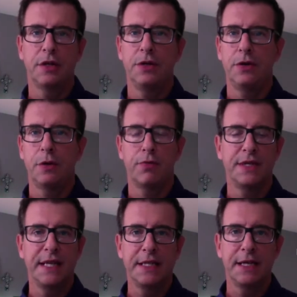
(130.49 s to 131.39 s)
to your
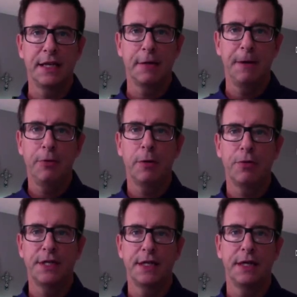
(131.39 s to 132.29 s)
presenting, the people you're
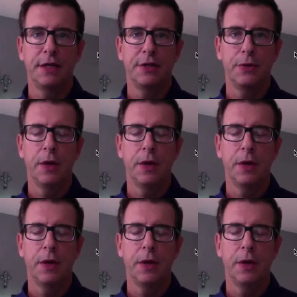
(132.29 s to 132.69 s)
presenting to.